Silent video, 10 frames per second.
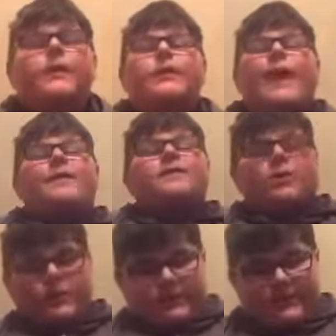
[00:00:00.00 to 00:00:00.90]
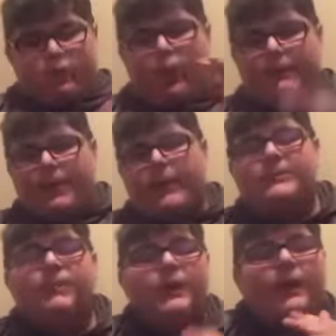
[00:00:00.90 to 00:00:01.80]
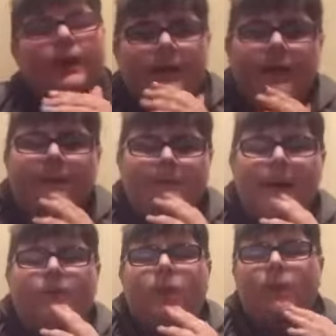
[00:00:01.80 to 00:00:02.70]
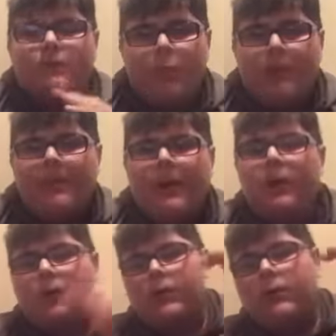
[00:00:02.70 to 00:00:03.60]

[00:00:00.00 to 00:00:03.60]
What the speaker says: Yeah. So it was one part. It's a bit like Macron. One part